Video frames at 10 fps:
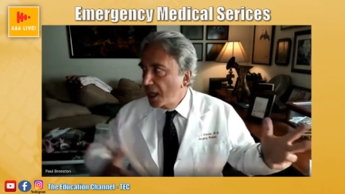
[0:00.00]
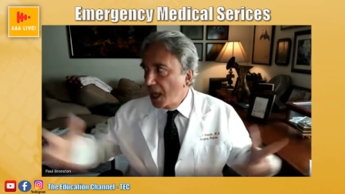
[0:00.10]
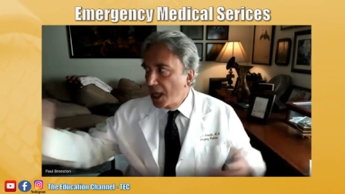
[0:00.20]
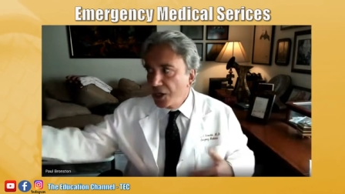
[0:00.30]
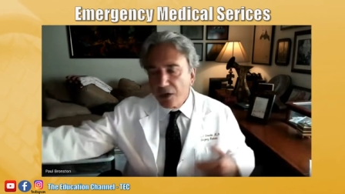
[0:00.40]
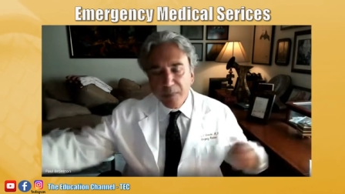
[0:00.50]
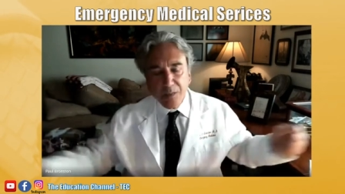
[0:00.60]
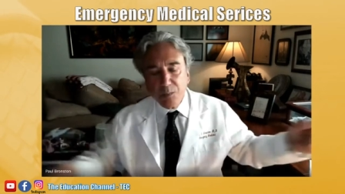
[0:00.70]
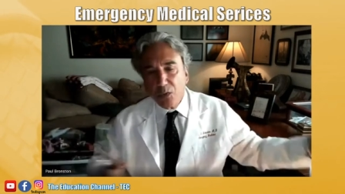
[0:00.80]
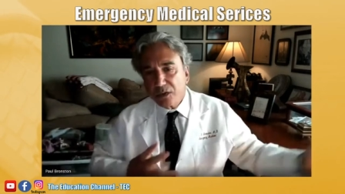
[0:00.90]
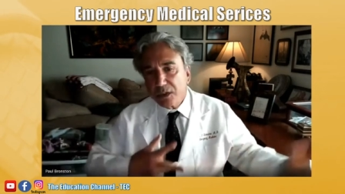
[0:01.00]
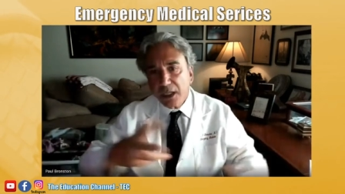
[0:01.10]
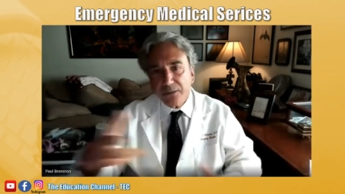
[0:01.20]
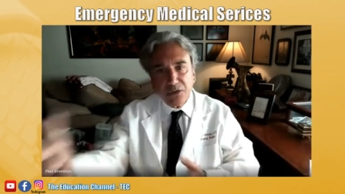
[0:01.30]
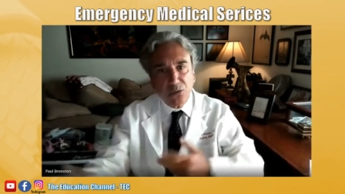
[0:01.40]
and you're being pulled
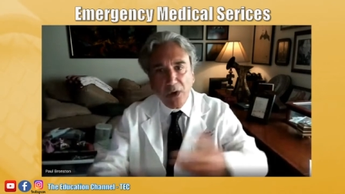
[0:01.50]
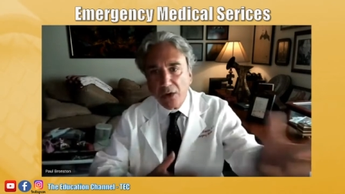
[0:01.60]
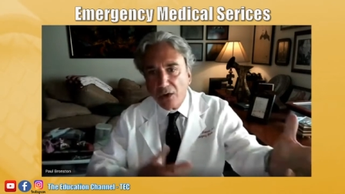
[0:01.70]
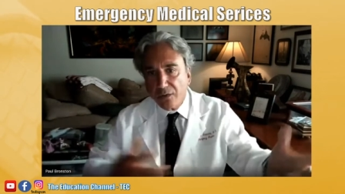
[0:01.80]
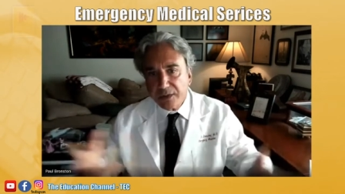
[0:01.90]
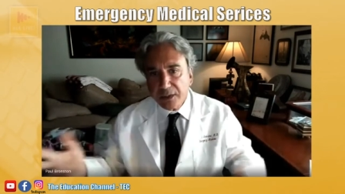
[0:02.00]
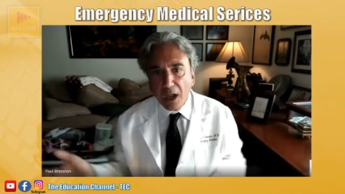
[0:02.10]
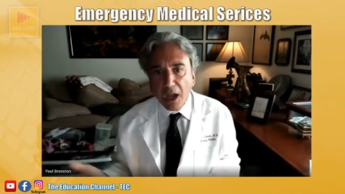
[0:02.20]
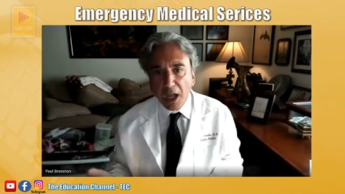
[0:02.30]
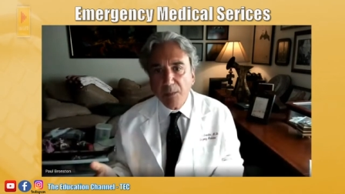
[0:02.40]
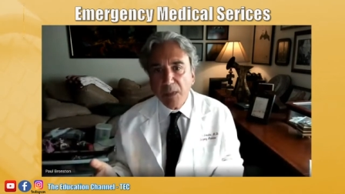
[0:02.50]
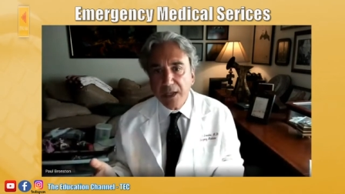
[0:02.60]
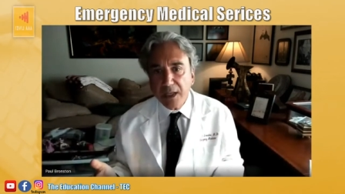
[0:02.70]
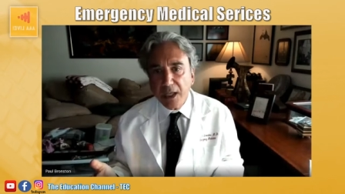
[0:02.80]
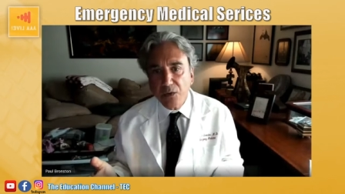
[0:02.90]
left and right all the time, and
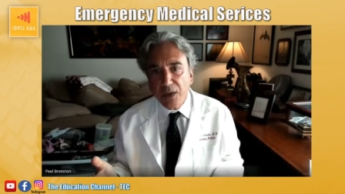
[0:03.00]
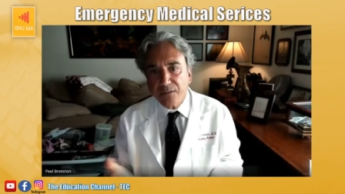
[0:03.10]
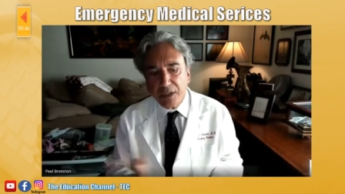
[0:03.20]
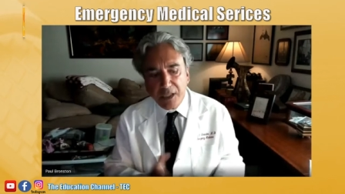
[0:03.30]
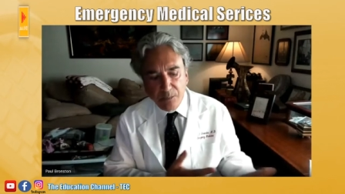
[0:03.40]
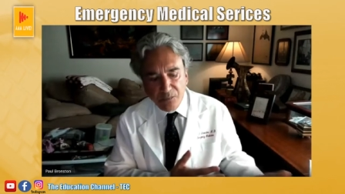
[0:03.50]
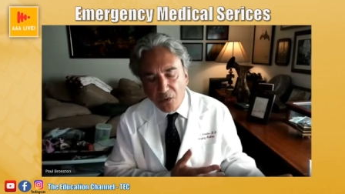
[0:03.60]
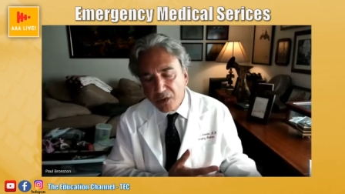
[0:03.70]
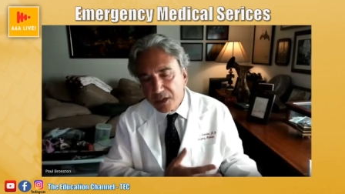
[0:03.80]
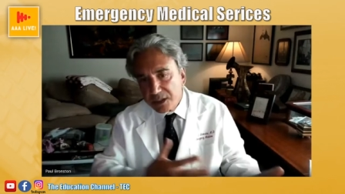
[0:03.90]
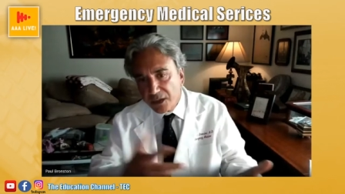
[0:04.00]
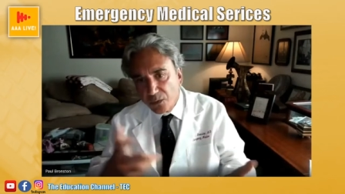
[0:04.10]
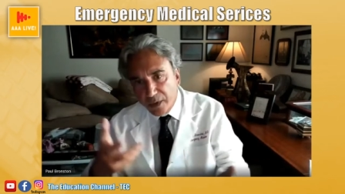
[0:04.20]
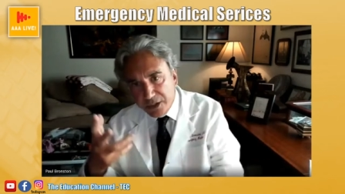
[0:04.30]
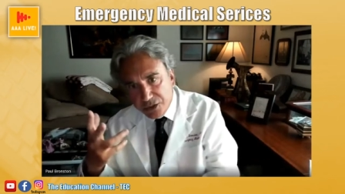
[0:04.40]
yet you have to keep focus,
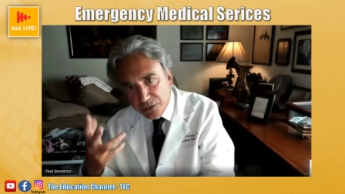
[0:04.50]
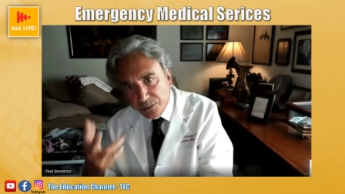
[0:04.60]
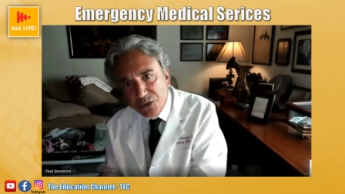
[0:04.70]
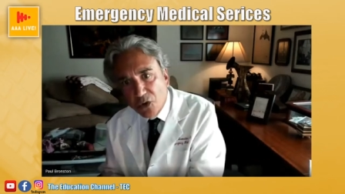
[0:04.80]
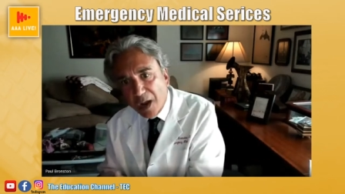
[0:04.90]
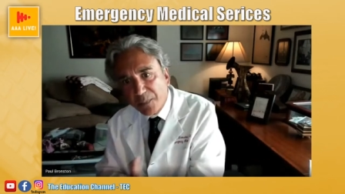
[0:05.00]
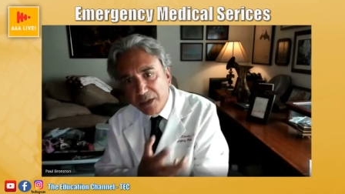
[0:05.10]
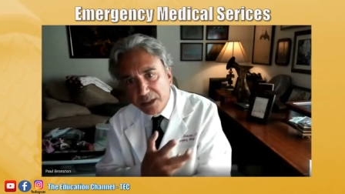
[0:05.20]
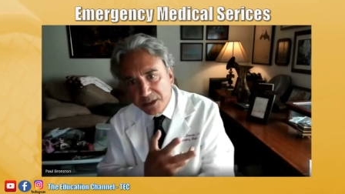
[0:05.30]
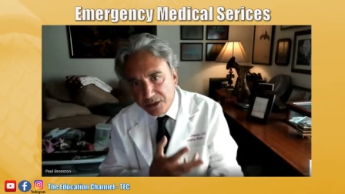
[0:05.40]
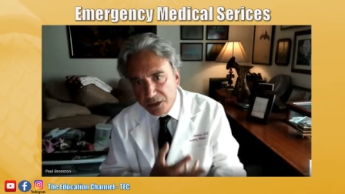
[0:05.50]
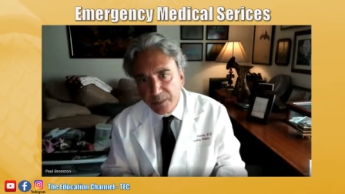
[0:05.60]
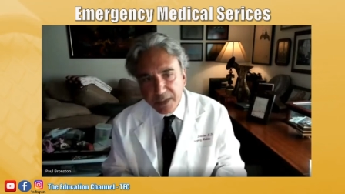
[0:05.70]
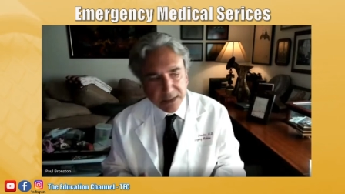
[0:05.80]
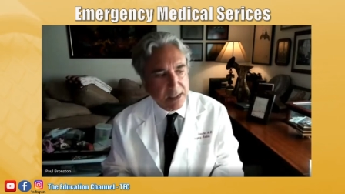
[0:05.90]
otherwise you'll drop things and you'll
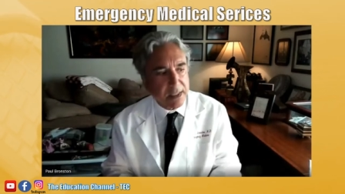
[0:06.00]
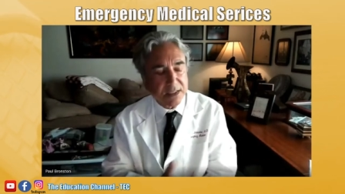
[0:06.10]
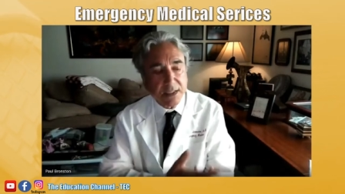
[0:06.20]
miss things.